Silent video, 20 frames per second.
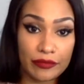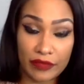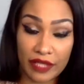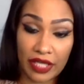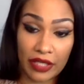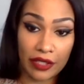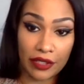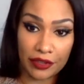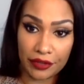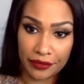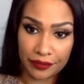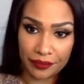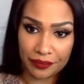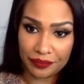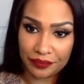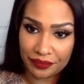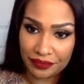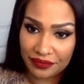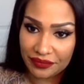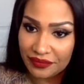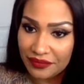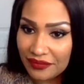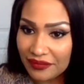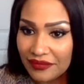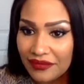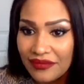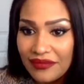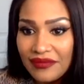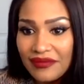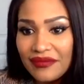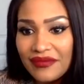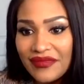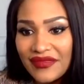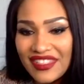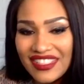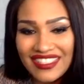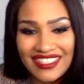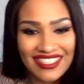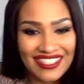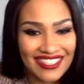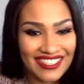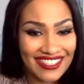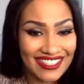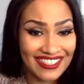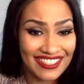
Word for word: Count it up.